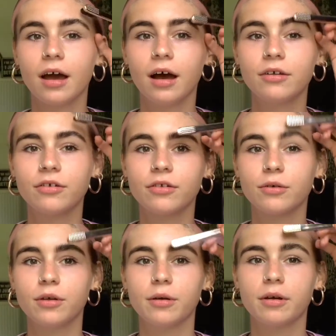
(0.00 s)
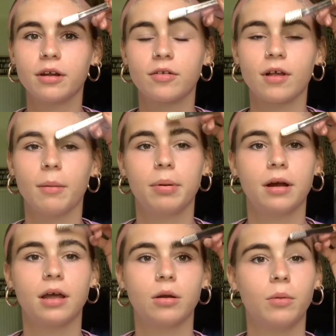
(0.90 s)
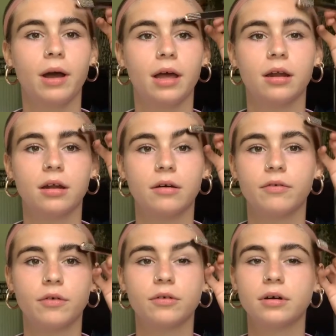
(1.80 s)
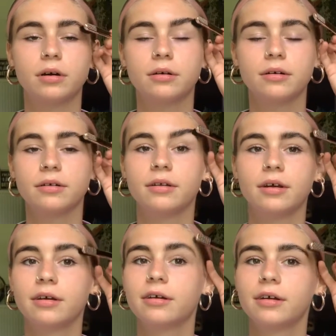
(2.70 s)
I just thought you were going to start plucking away and then I thought, oh no.